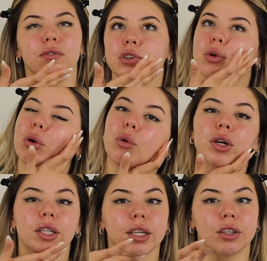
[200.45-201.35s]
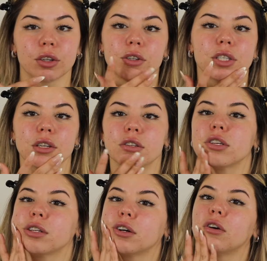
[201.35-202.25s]
If you are oily, you're using
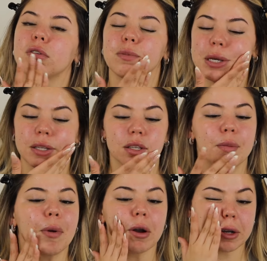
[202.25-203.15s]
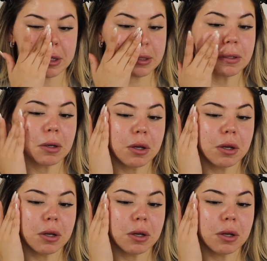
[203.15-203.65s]
silicone-based products.